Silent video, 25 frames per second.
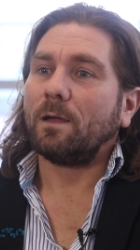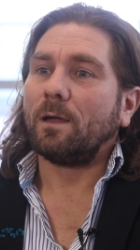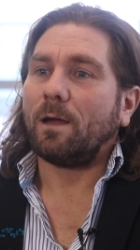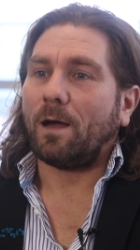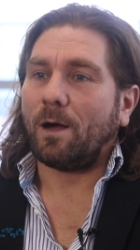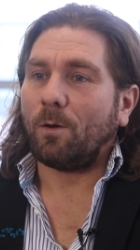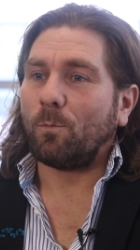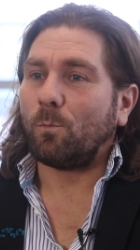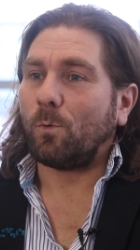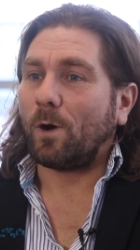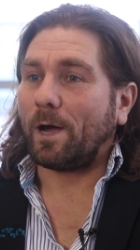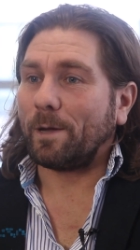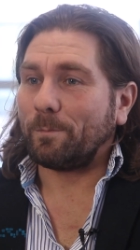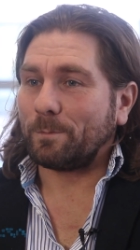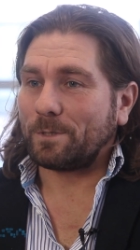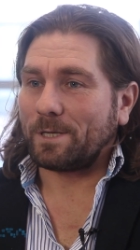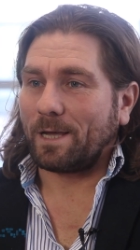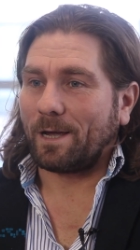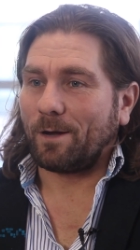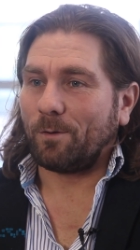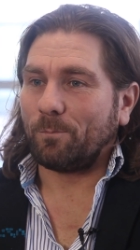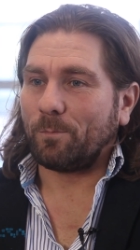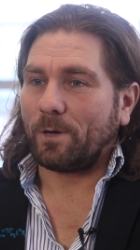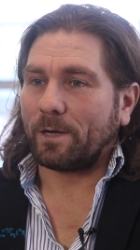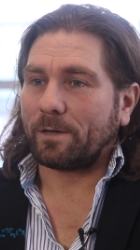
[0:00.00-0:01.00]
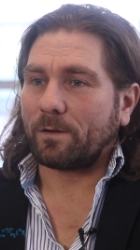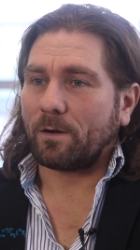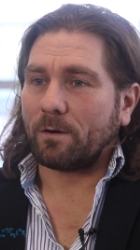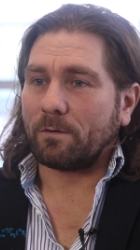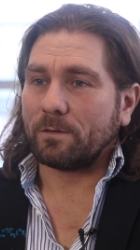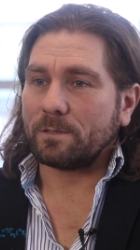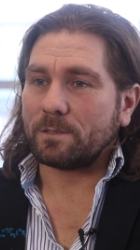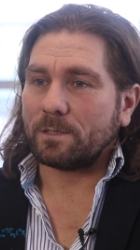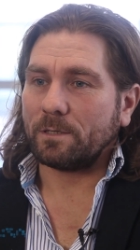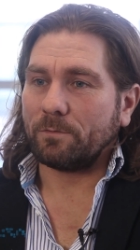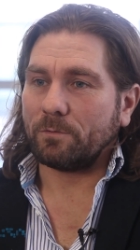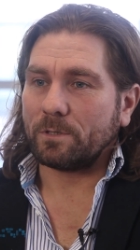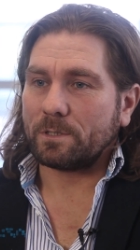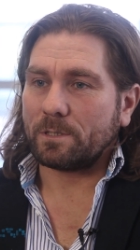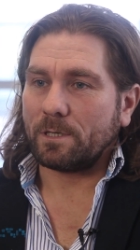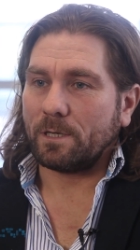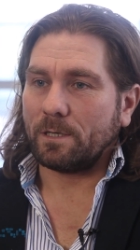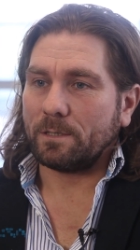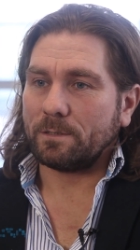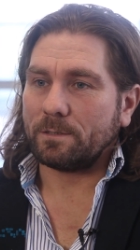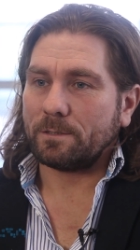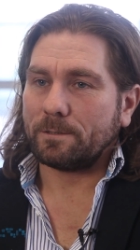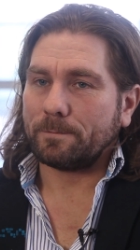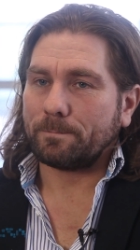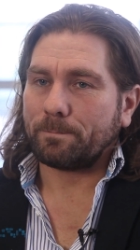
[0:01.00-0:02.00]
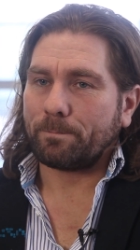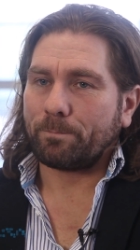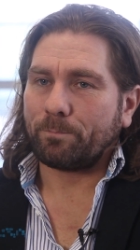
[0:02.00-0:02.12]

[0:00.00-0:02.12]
are wiped out by currency returns.